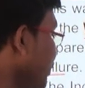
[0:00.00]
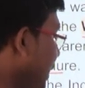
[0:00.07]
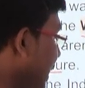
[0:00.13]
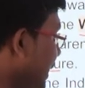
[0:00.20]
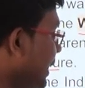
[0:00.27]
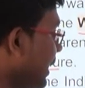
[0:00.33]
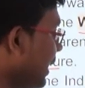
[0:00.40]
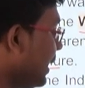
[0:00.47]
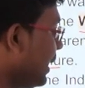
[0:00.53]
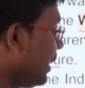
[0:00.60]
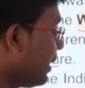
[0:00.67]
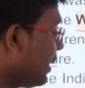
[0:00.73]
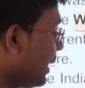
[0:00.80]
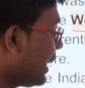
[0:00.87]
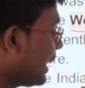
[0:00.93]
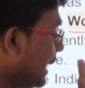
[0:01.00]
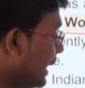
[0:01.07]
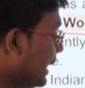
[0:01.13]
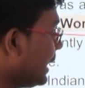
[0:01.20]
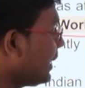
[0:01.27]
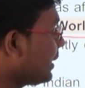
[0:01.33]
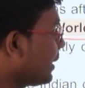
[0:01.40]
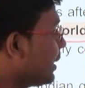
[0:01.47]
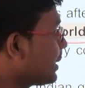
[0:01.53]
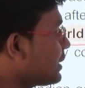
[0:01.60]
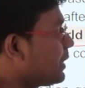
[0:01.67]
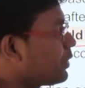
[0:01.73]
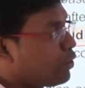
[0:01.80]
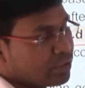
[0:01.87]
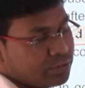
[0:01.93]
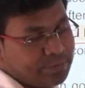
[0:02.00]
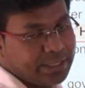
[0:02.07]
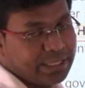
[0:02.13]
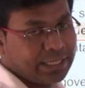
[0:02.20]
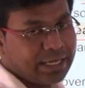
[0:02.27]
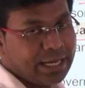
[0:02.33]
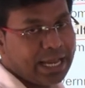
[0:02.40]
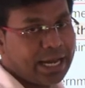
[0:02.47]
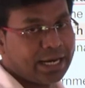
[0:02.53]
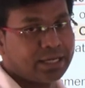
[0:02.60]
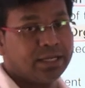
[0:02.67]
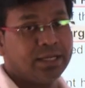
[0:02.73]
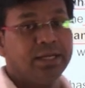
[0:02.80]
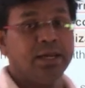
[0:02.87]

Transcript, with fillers: Indian Drugs and Cosmetic Act,